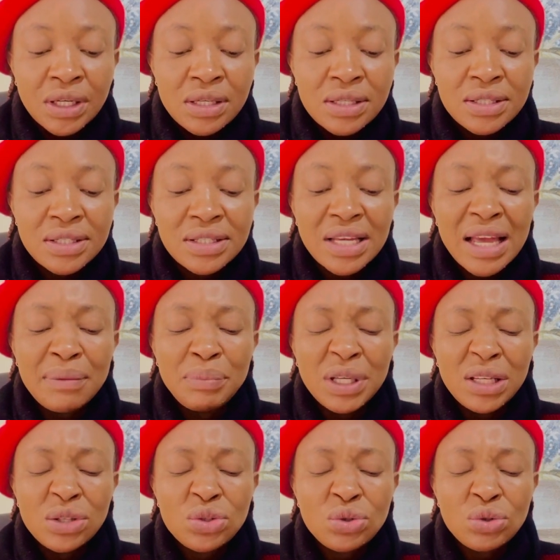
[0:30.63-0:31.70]
Step
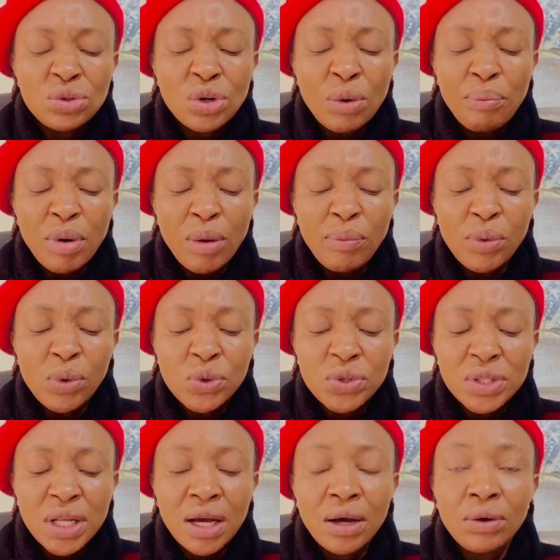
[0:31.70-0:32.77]
into your purpose
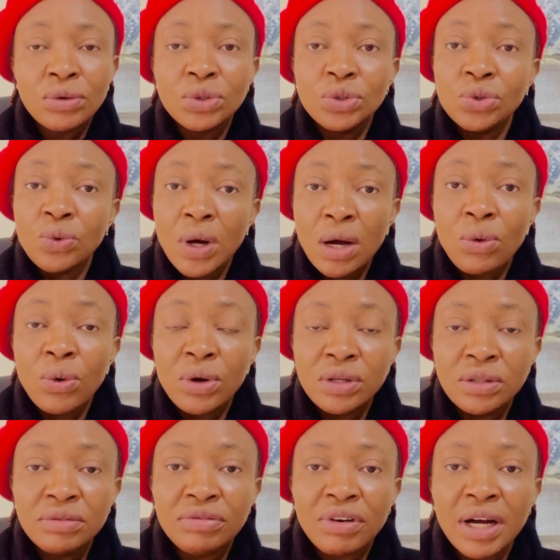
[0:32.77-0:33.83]
now. You are
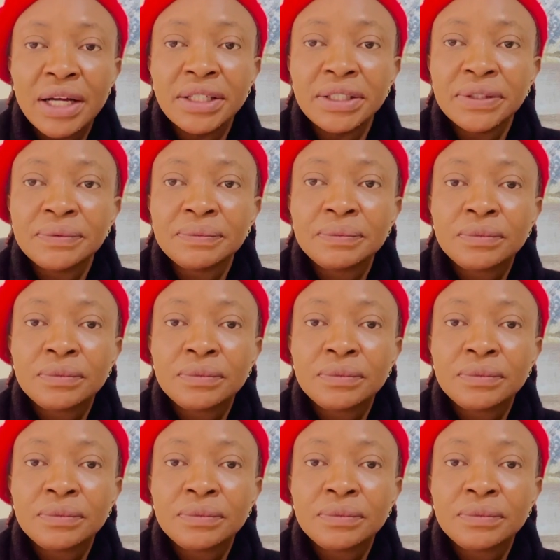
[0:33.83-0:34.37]
qualified.